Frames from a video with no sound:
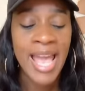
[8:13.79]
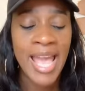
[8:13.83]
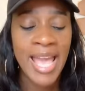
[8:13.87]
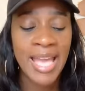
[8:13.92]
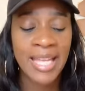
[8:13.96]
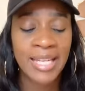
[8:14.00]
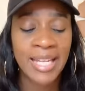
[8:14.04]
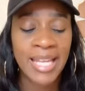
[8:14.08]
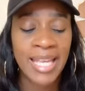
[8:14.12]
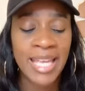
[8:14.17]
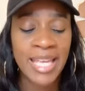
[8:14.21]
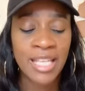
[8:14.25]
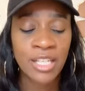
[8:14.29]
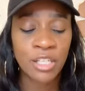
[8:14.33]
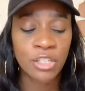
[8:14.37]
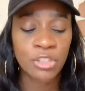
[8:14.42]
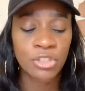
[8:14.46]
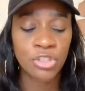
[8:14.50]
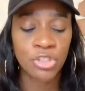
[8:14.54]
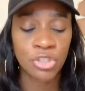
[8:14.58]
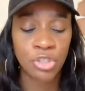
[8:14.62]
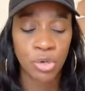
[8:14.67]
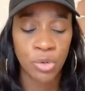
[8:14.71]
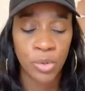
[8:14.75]
and
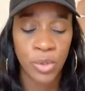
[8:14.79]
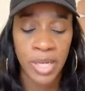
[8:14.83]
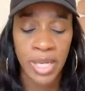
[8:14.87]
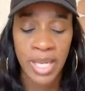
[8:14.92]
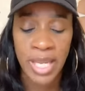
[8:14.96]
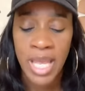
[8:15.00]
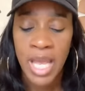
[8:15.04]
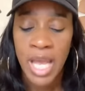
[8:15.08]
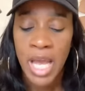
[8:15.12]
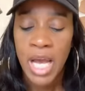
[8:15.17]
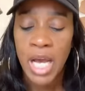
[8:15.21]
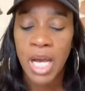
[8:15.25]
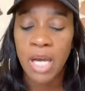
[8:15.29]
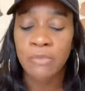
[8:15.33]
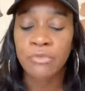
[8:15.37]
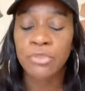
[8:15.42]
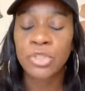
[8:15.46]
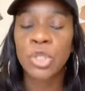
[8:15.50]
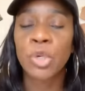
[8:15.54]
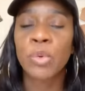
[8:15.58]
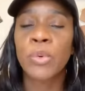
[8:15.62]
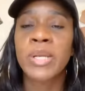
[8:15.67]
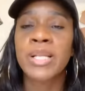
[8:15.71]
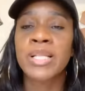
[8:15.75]
inner joy
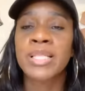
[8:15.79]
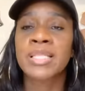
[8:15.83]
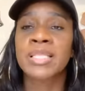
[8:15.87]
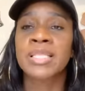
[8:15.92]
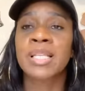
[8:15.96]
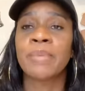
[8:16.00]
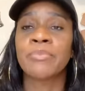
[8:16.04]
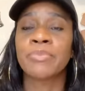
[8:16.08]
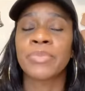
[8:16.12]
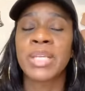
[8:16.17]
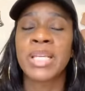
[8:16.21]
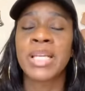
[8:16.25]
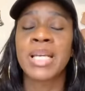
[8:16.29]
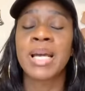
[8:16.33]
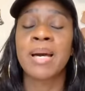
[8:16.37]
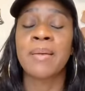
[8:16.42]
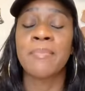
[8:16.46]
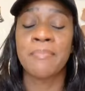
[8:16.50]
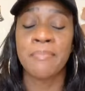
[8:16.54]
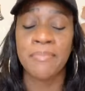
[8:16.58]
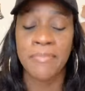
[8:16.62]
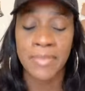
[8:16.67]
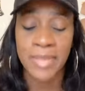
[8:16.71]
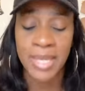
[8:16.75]
of doing something
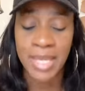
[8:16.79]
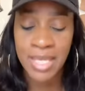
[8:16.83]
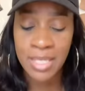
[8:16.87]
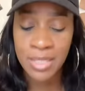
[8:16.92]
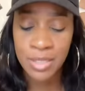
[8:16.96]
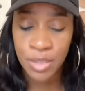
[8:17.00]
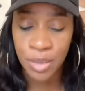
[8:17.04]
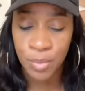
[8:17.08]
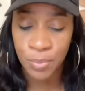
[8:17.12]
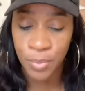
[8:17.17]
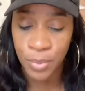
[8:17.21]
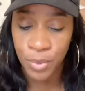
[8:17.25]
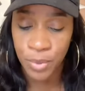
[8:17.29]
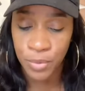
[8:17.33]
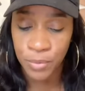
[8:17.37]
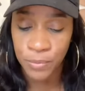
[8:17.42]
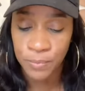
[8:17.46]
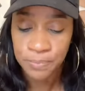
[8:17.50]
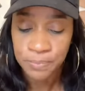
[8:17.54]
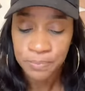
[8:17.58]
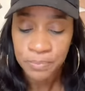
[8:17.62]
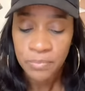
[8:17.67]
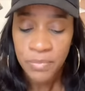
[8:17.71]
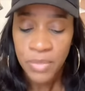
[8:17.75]

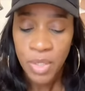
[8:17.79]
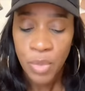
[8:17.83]
commendable